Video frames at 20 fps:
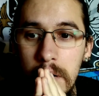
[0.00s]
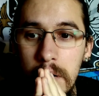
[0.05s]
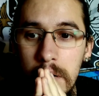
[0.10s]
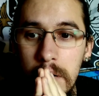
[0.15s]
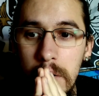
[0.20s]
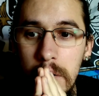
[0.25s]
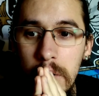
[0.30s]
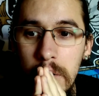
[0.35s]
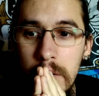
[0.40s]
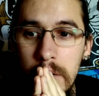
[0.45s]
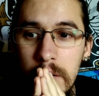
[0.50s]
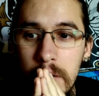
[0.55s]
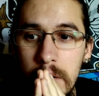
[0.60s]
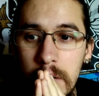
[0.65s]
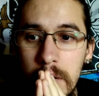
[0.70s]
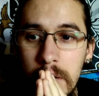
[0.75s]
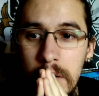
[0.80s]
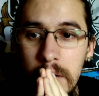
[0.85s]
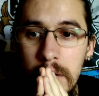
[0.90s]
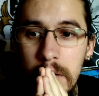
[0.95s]
Look,
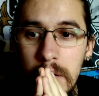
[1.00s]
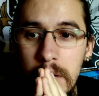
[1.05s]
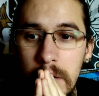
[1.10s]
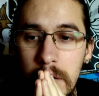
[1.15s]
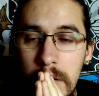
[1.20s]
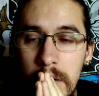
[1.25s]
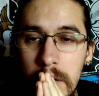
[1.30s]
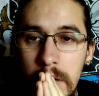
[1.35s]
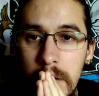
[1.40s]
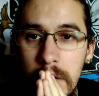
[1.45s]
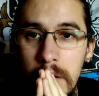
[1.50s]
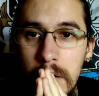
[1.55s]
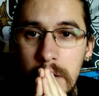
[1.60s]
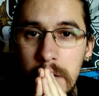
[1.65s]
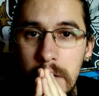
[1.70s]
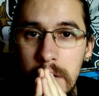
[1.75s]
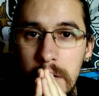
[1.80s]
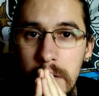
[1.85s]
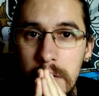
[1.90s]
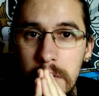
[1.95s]
uh, uh,
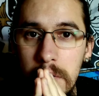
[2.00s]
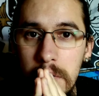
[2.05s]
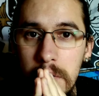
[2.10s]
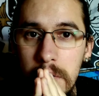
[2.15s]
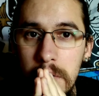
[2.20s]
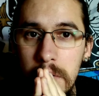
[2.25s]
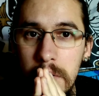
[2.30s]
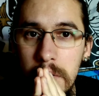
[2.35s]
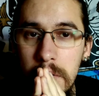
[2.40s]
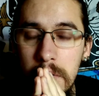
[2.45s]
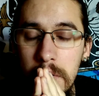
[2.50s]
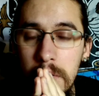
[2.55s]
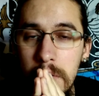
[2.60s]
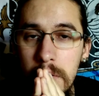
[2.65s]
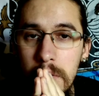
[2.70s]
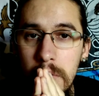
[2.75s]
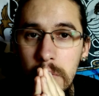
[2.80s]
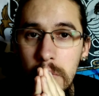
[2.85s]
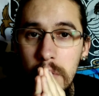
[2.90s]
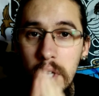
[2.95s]
um,
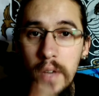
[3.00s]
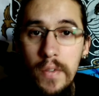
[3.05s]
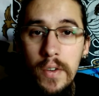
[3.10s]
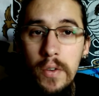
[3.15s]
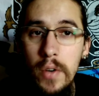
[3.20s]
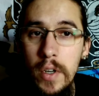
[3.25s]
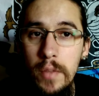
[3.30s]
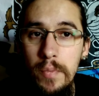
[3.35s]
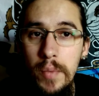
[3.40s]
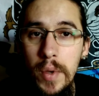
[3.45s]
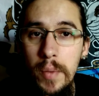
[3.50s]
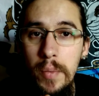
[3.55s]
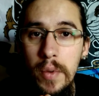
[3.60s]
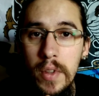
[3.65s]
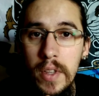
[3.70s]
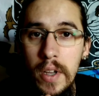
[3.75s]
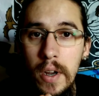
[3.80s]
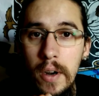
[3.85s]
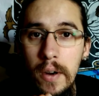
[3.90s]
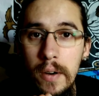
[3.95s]
we have great people
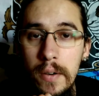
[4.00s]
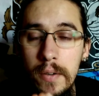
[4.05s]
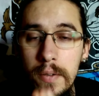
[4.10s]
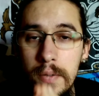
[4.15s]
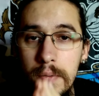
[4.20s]
there.